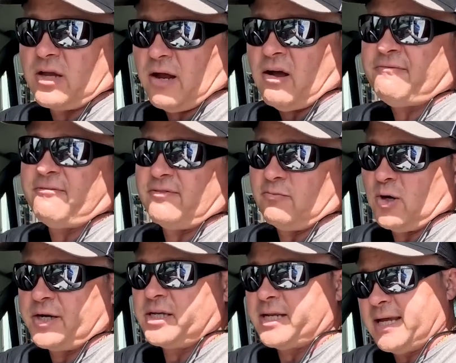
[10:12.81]
off of a
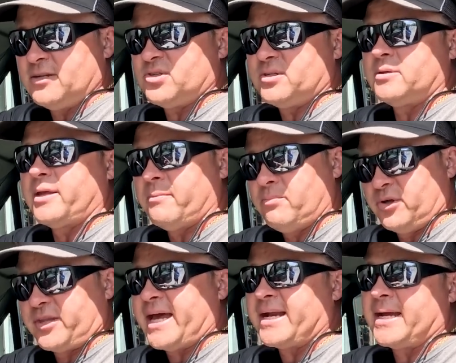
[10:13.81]
running engine and put
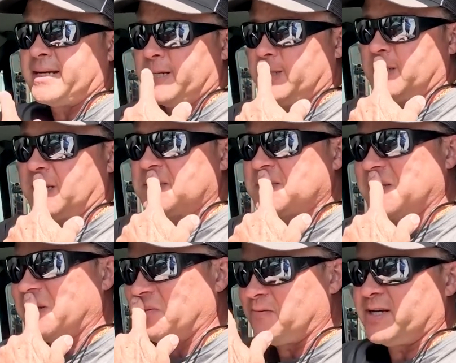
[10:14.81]
that on here and
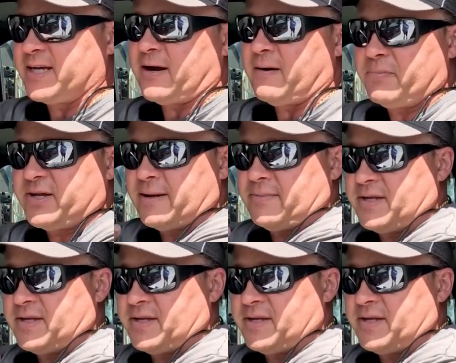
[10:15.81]
see if we get RPM